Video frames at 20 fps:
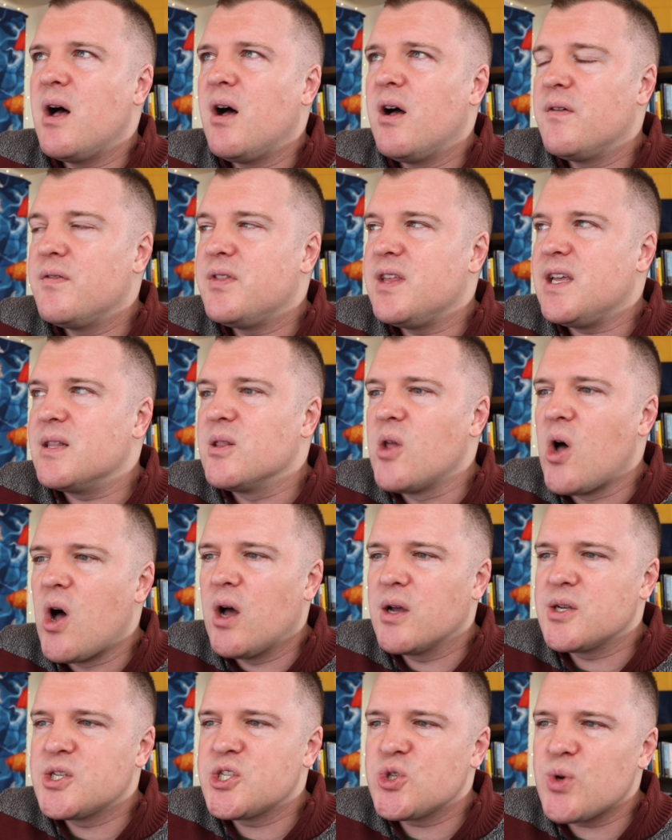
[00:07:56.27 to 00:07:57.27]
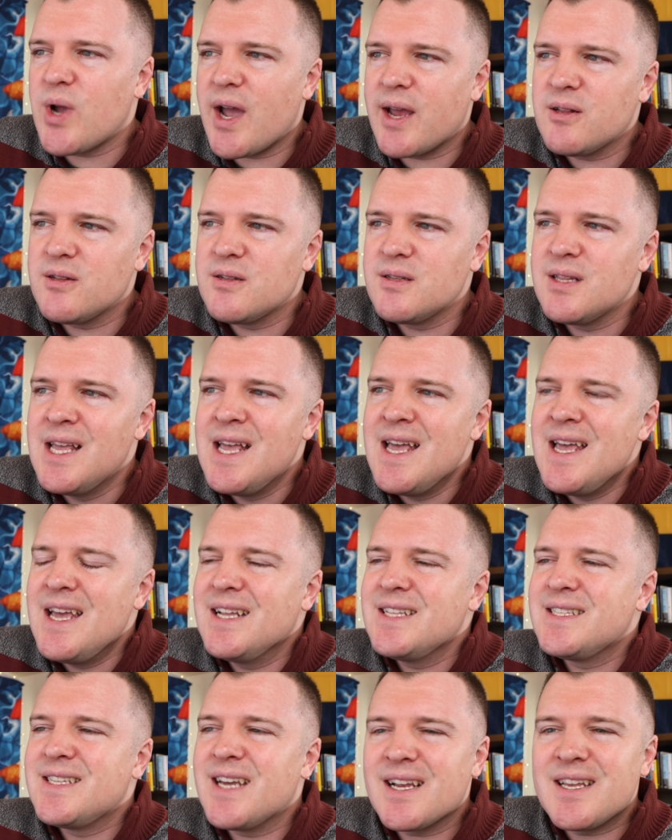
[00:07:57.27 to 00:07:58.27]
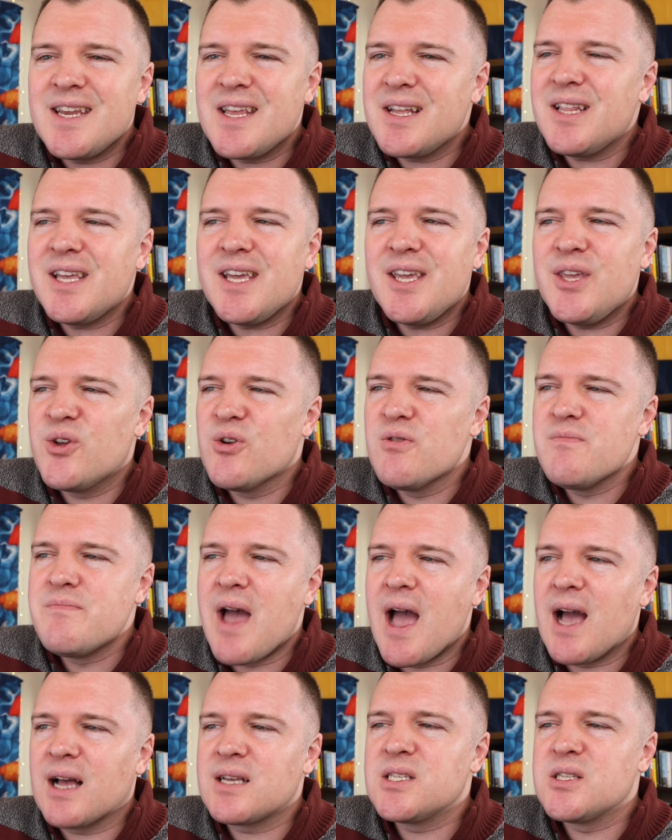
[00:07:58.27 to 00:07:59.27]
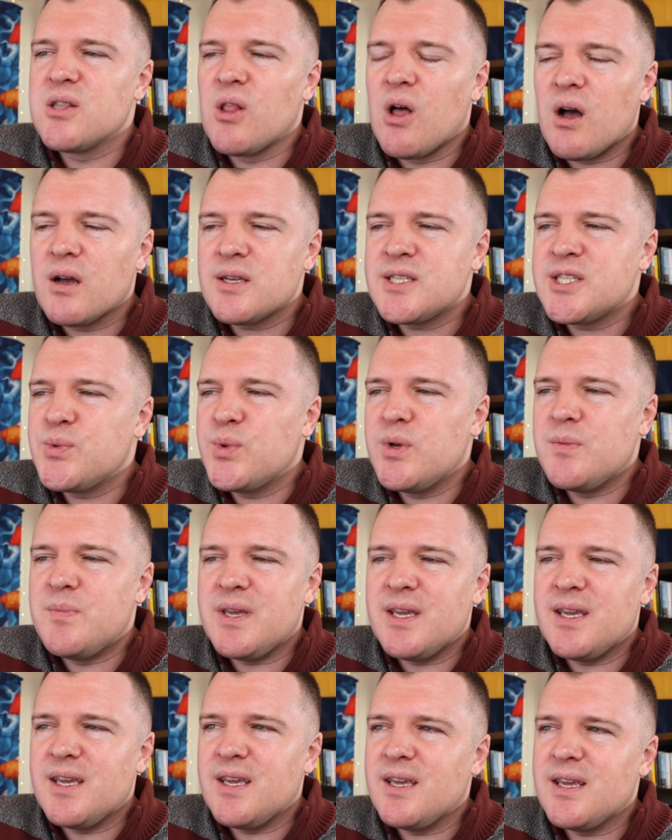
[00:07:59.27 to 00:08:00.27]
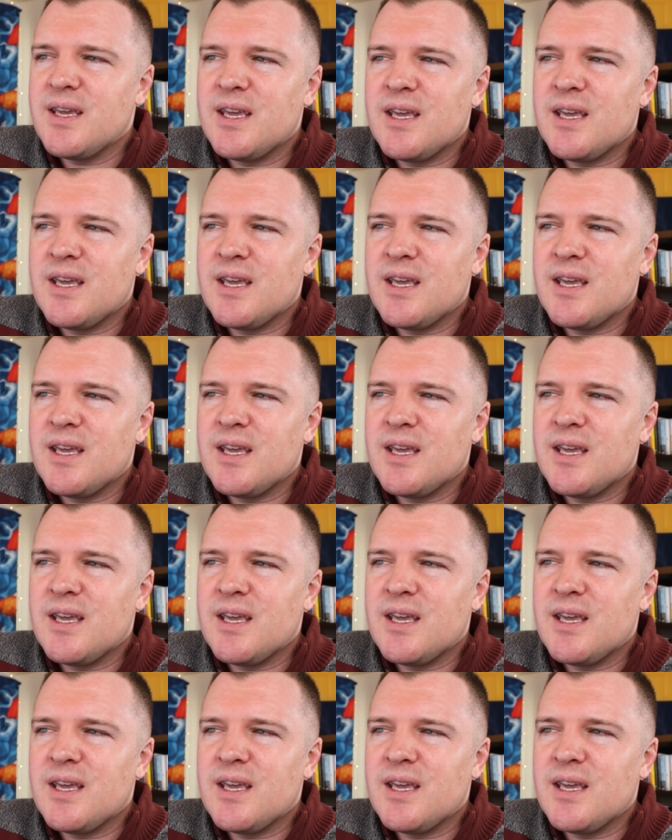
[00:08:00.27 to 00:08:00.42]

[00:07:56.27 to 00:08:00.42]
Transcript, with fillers: of the long straddle. Technically, your max loss would be